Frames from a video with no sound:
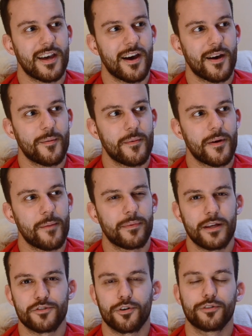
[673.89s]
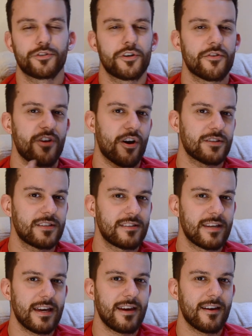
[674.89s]
um, a place called
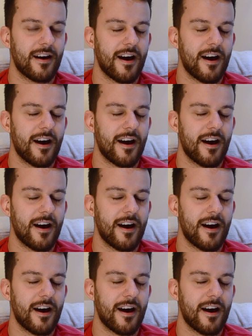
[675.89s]
Curiosity.